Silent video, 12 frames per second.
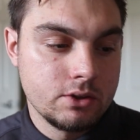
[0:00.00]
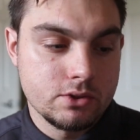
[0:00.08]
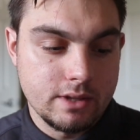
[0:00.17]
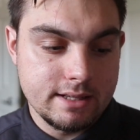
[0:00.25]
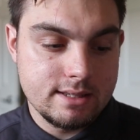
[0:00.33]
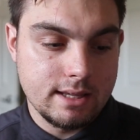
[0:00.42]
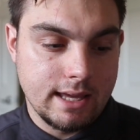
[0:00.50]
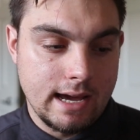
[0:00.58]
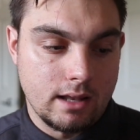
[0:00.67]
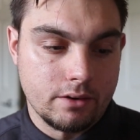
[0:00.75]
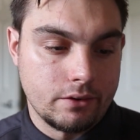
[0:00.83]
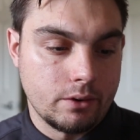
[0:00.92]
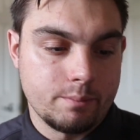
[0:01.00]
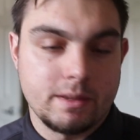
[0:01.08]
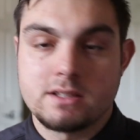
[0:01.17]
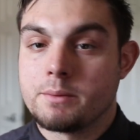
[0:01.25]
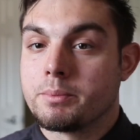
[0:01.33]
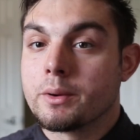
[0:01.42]
So that's the calendar.
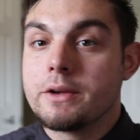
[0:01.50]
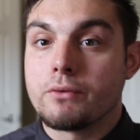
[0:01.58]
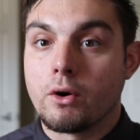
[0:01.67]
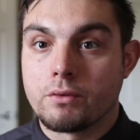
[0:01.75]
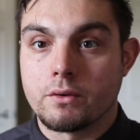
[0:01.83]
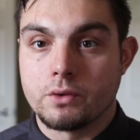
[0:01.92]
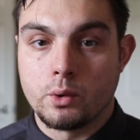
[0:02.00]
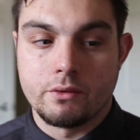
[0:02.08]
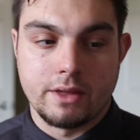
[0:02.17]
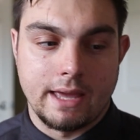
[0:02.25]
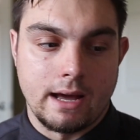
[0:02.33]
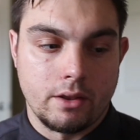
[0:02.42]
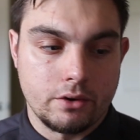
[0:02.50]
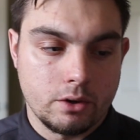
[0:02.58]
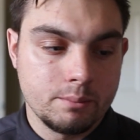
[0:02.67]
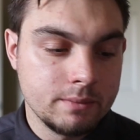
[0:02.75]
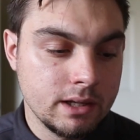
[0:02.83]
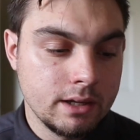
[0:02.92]
That's a brief overview of the calendar.
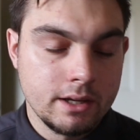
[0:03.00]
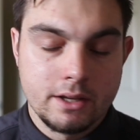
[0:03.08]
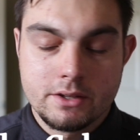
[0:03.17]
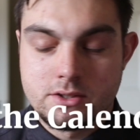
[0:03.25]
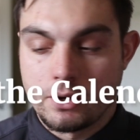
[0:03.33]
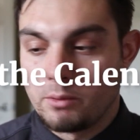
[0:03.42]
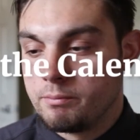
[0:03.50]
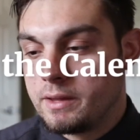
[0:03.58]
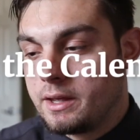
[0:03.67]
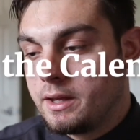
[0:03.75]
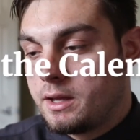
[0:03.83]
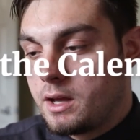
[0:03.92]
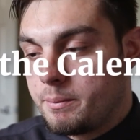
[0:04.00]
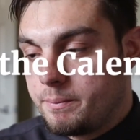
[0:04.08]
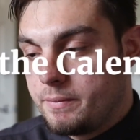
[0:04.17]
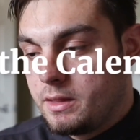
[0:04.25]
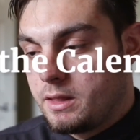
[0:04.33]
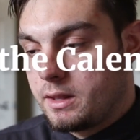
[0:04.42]
So
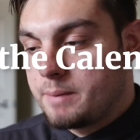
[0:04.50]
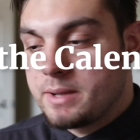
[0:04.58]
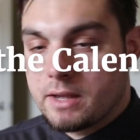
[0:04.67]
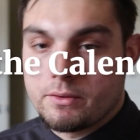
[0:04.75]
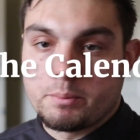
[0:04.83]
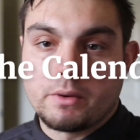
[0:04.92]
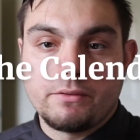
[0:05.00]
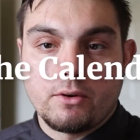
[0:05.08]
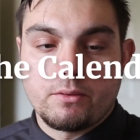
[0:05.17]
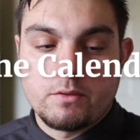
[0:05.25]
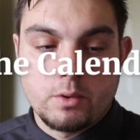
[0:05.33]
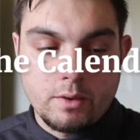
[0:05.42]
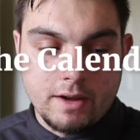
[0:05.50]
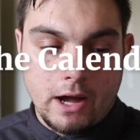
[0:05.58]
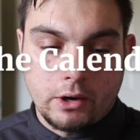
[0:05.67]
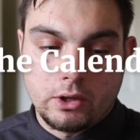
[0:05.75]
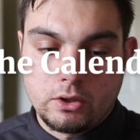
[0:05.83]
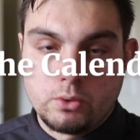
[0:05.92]
um, let me give a brief overview of
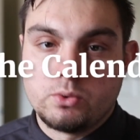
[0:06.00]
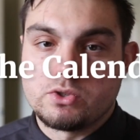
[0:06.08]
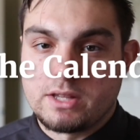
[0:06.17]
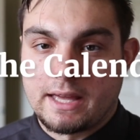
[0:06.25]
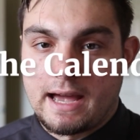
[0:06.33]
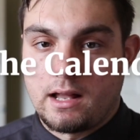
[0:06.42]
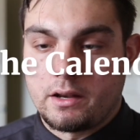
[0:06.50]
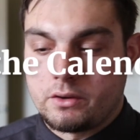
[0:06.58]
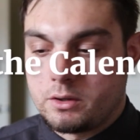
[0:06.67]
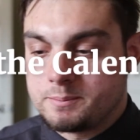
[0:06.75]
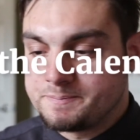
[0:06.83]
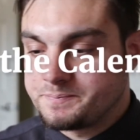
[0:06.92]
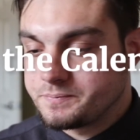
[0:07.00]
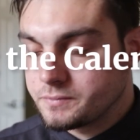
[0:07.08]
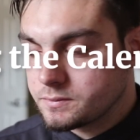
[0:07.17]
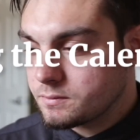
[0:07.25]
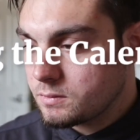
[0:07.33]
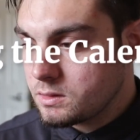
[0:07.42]
how to use the calendar.
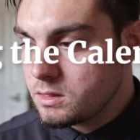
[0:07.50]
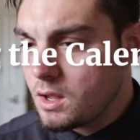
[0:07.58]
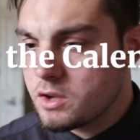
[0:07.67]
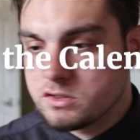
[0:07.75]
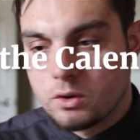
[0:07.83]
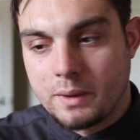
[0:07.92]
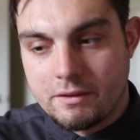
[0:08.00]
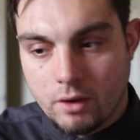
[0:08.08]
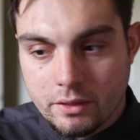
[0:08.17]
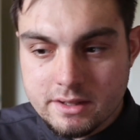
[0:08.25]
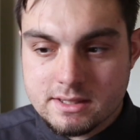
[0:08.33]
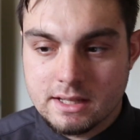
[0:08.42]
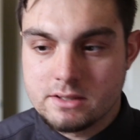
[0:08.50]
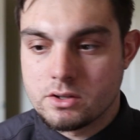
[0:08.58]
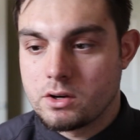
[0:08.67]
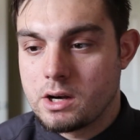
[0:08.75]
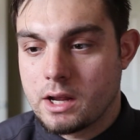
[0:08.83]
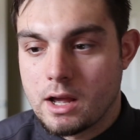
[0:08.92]
So we have all these things that
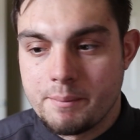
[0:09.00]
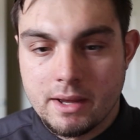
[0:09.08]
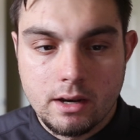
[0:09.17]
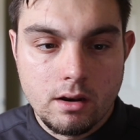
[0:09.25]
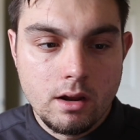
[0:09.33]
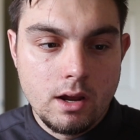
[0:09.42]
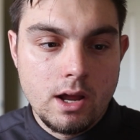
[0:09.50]
are going to come in,